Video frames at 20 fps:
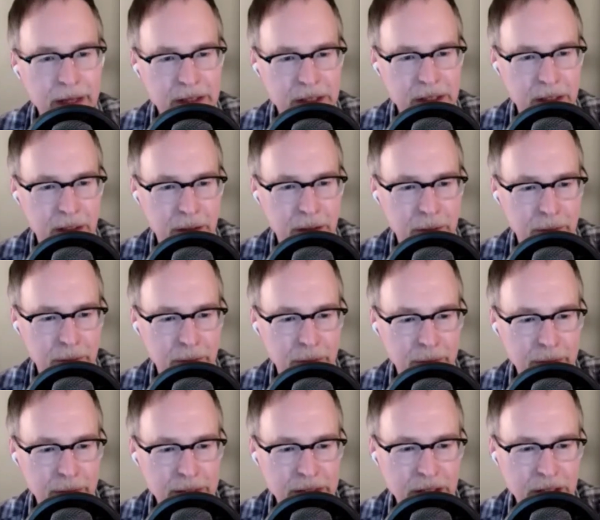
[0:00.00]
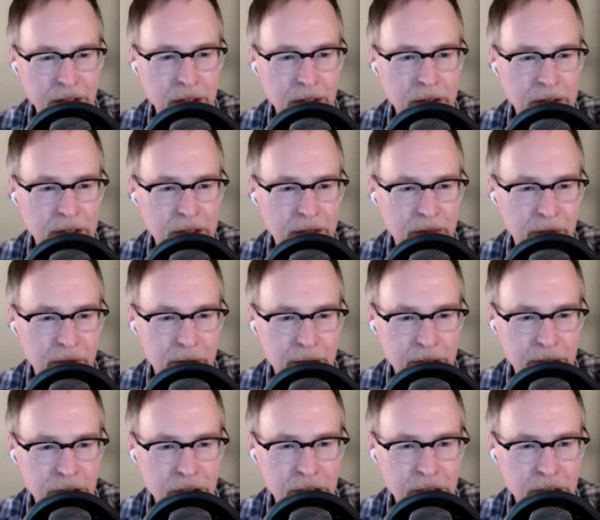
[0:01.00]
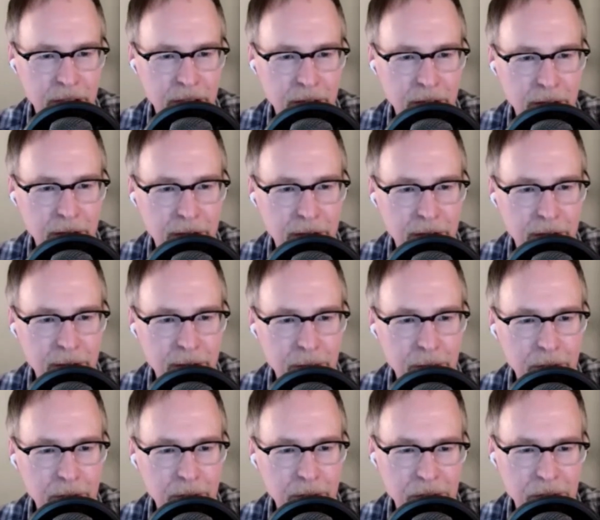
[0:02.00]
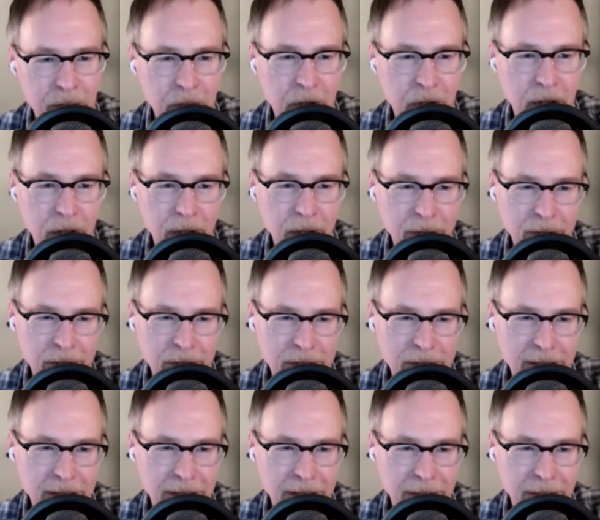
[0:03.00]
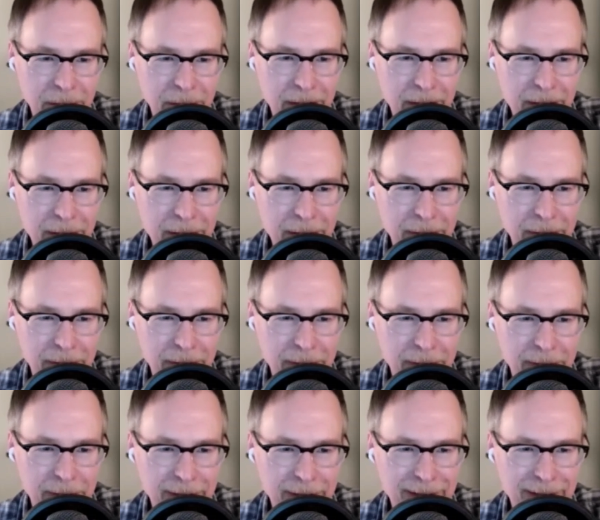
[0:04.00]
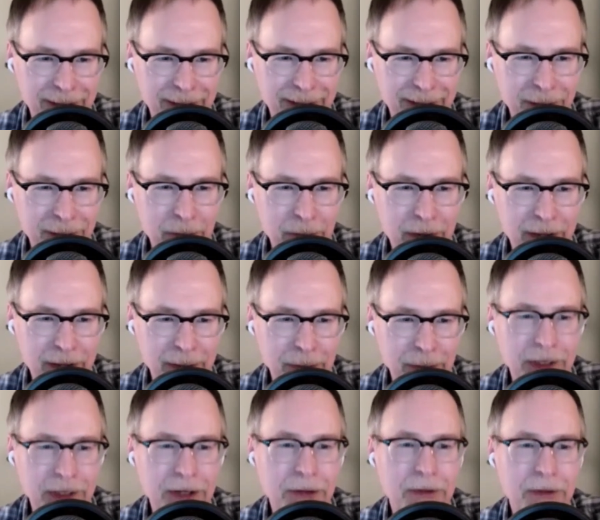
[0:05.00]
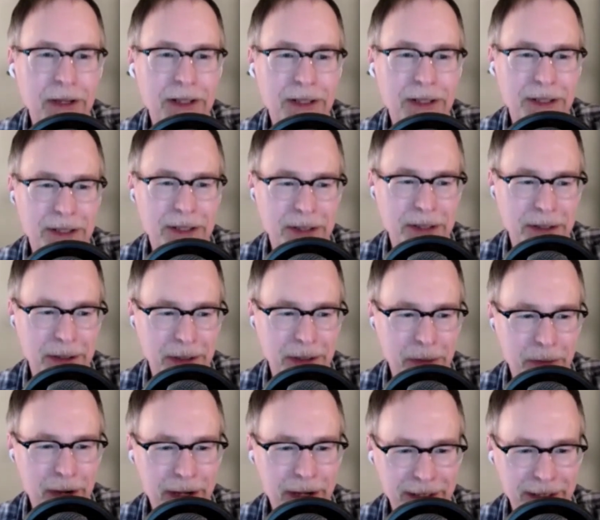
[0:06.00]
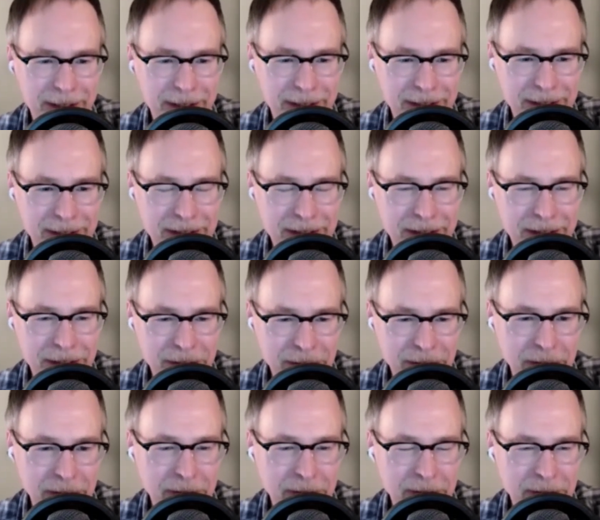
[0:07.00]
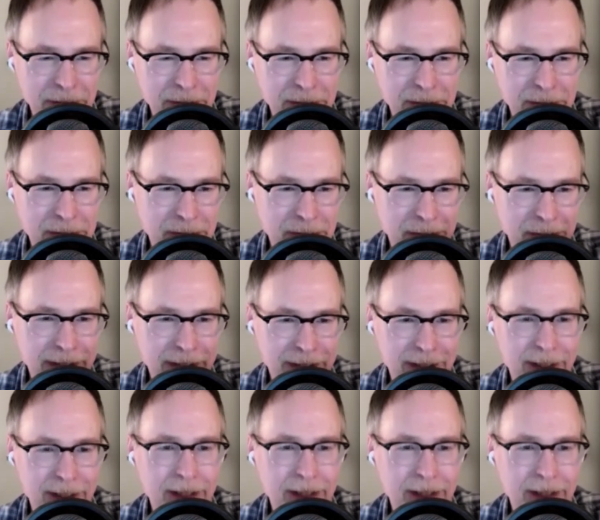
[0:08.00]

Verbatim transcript: that's a that's a good differentiator because we all have this inner life but we don't necessarily recognize these differences, right?